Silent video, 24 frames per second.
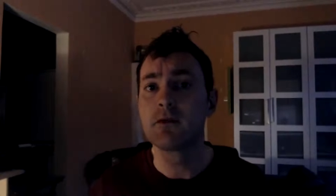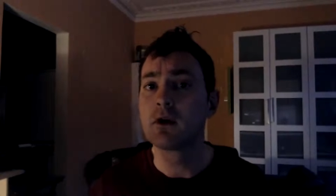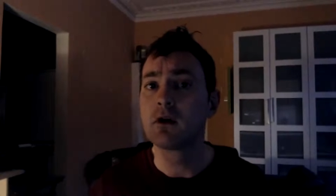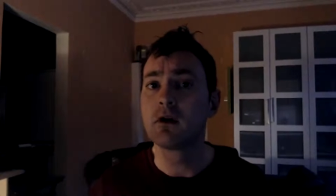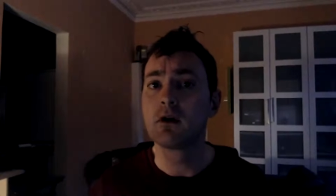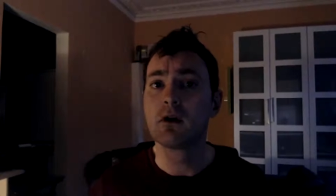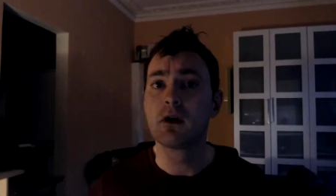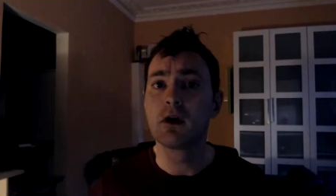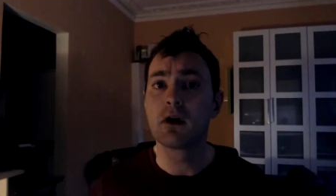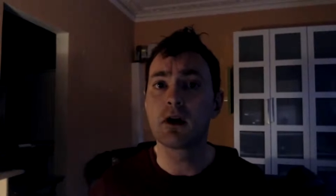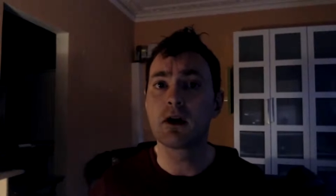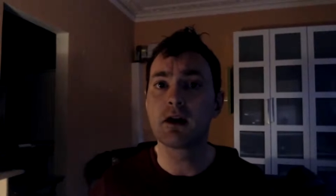
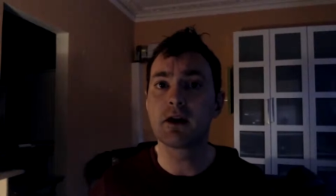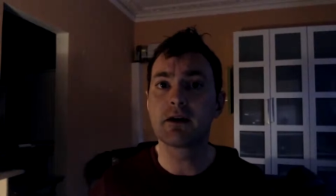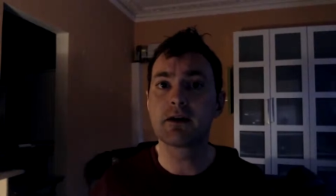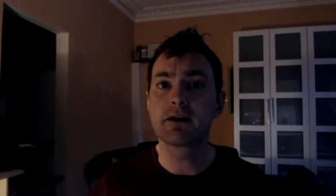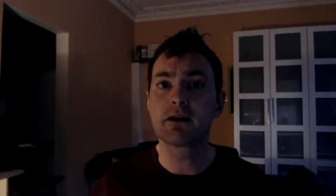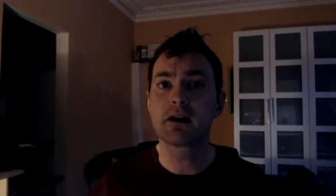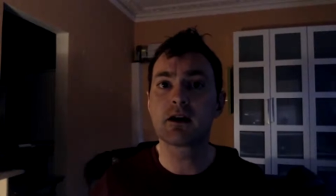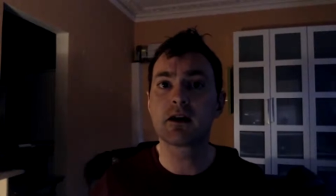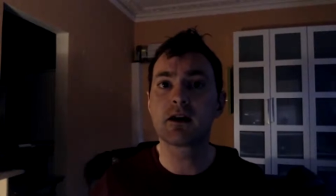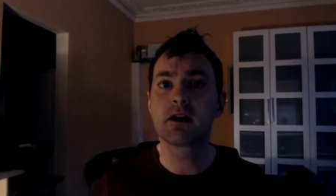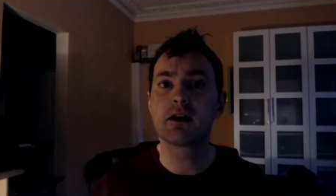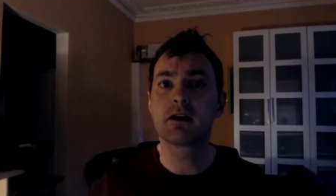It's
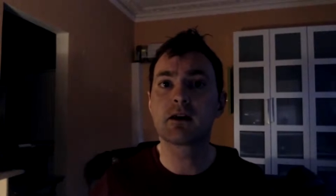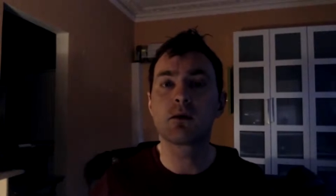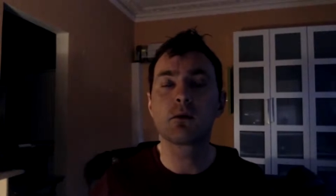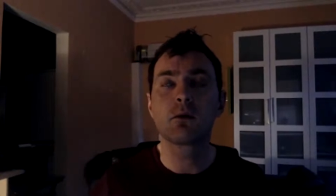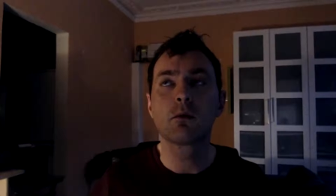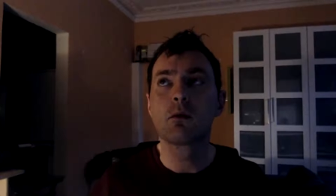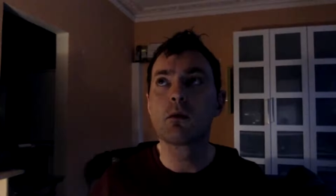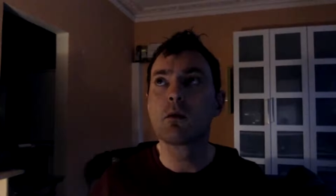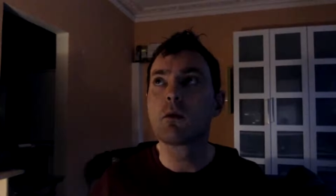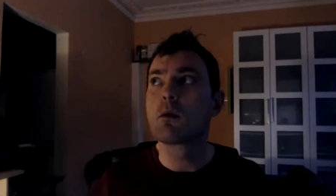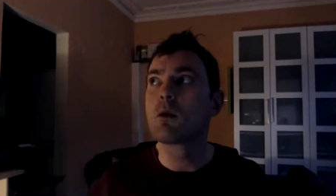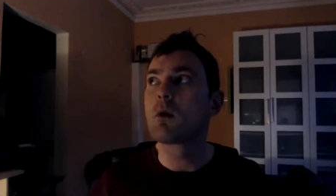like
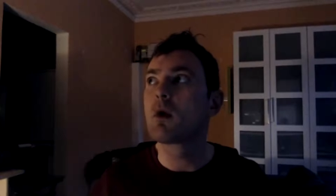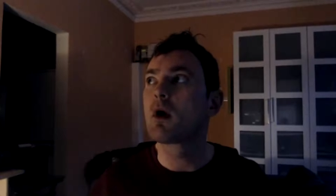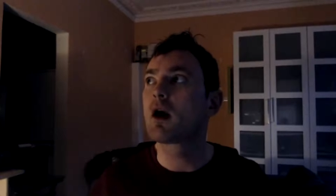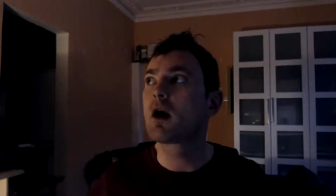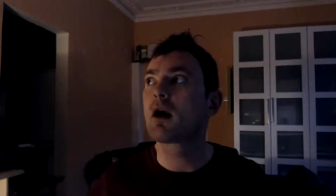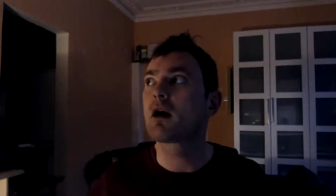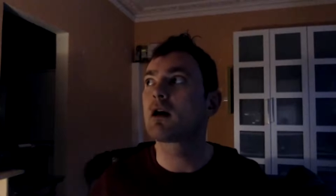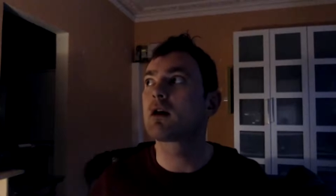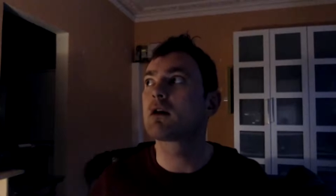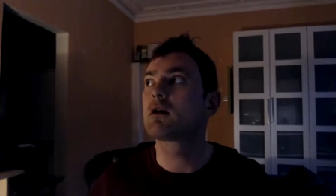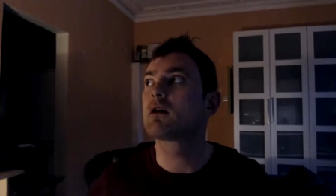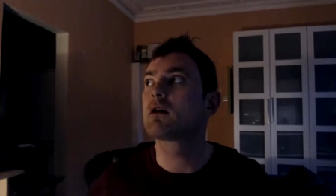
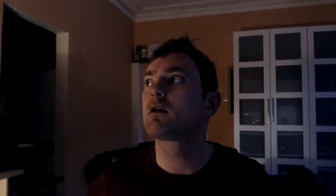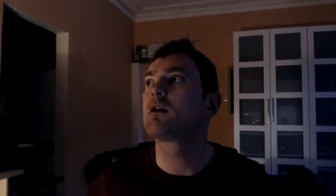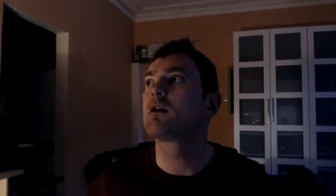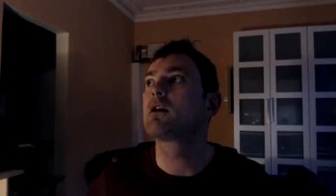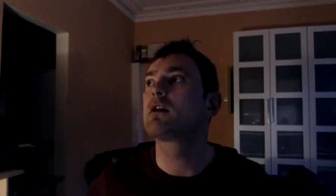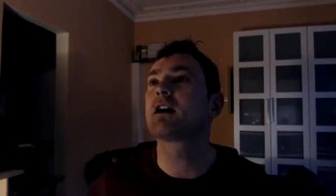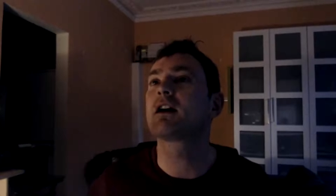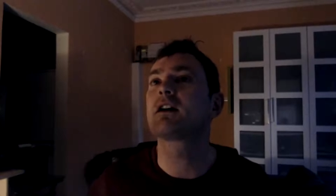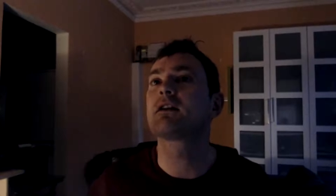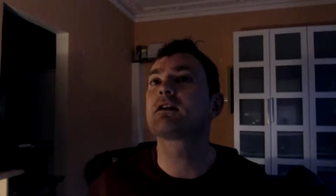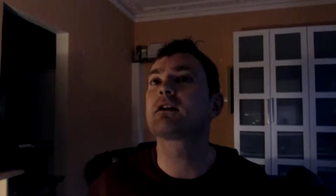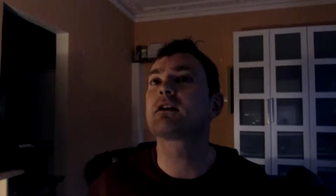
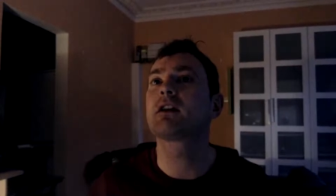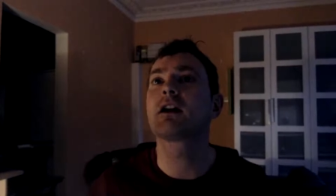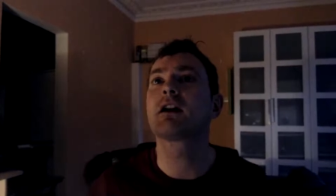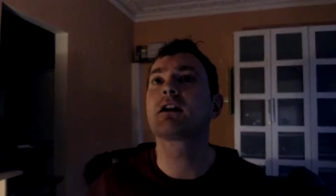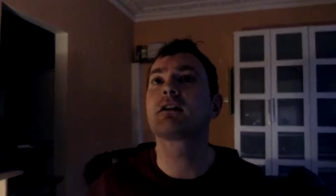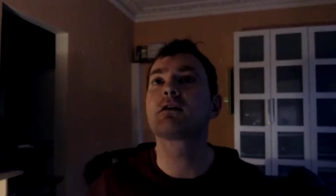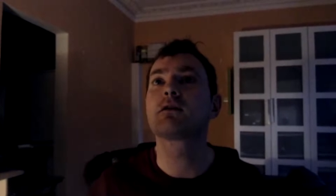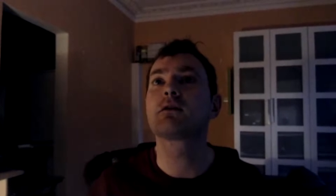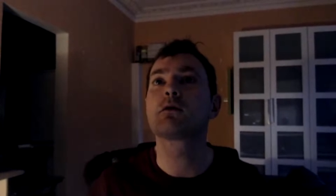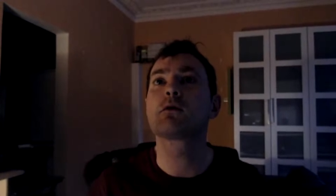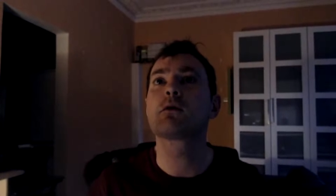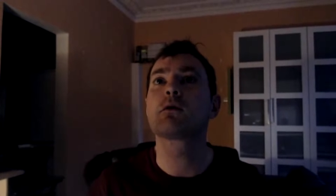
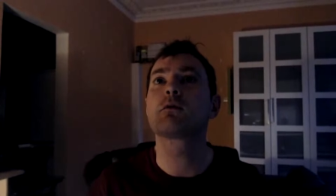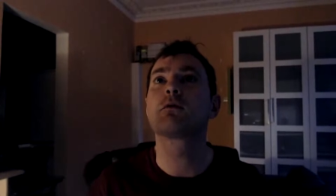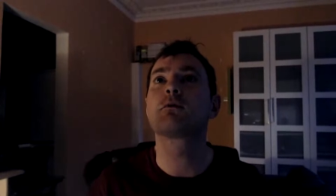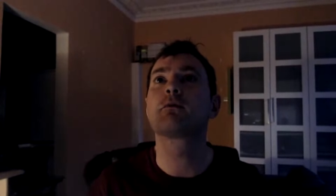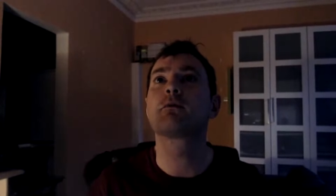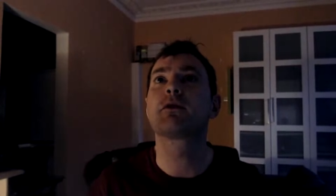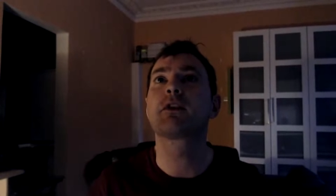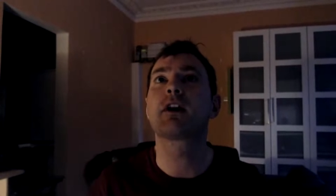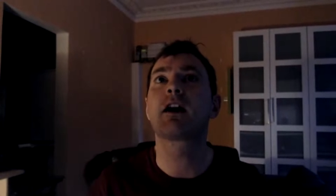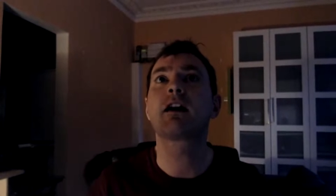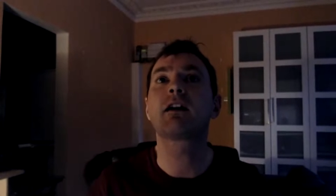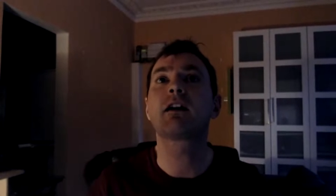
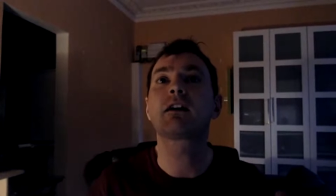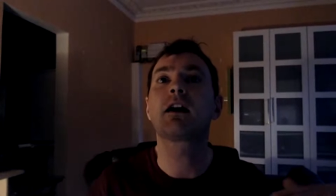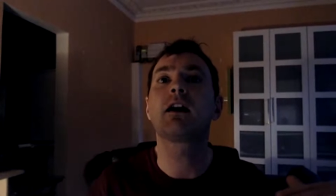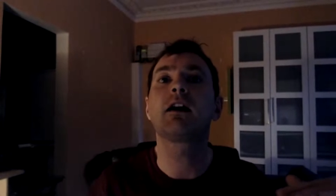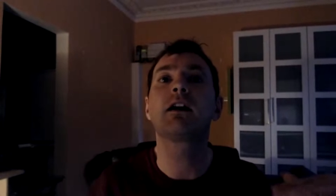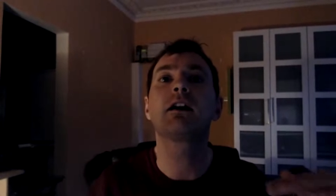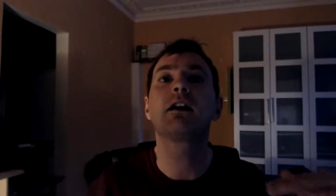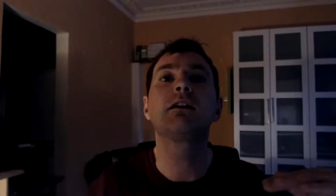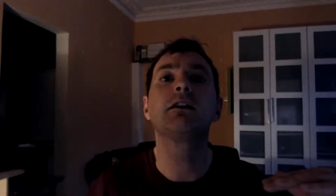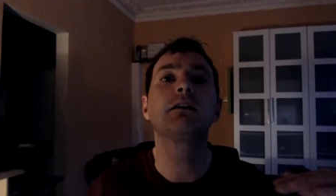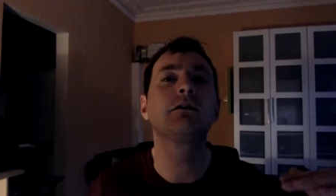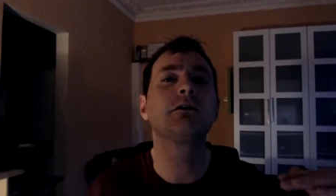that
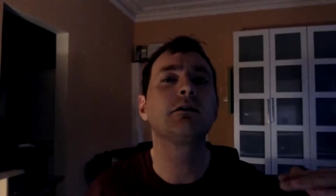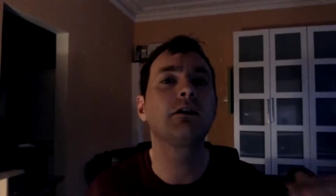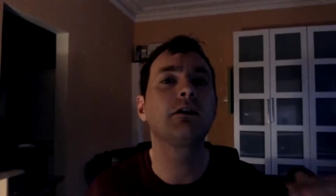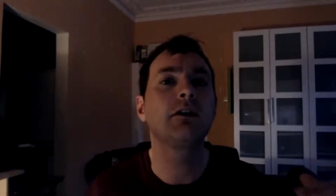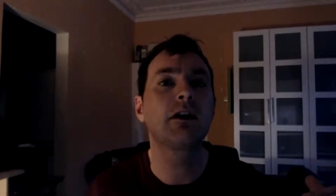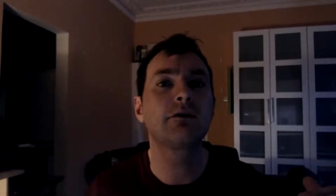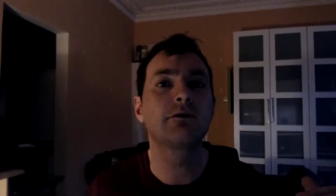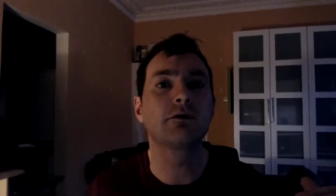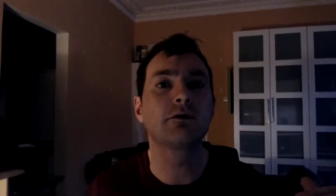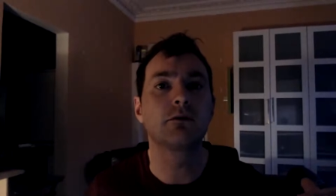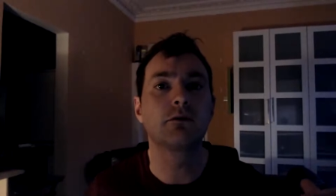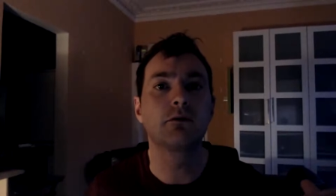kind of
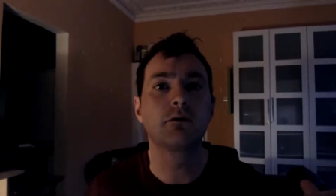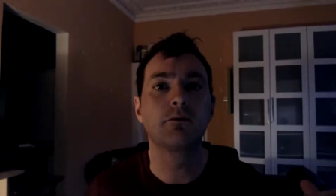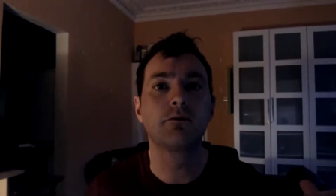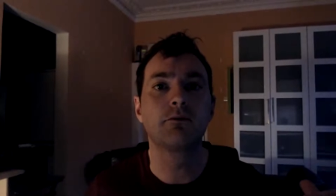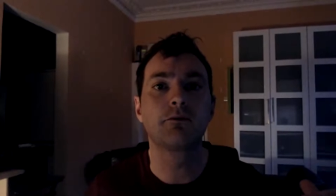level,